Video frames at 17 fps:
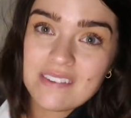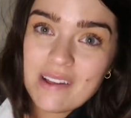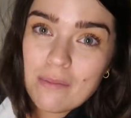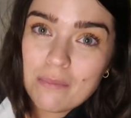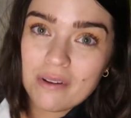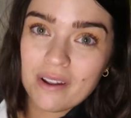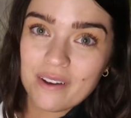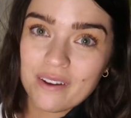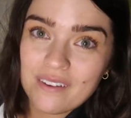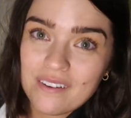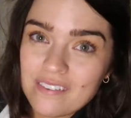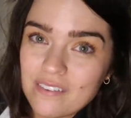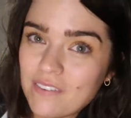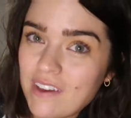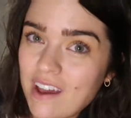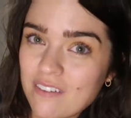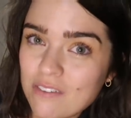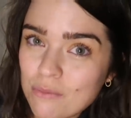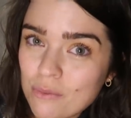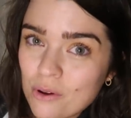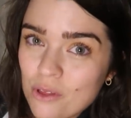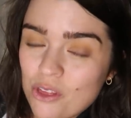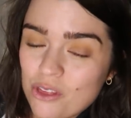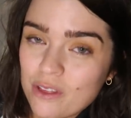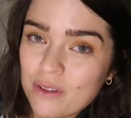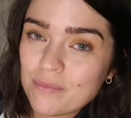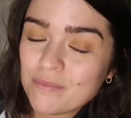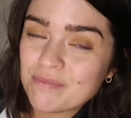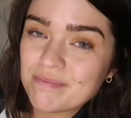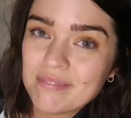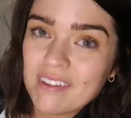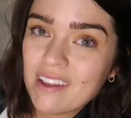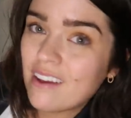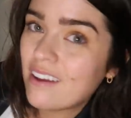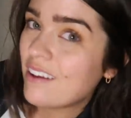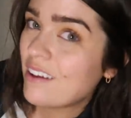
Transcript: down below because if you haven't watched them,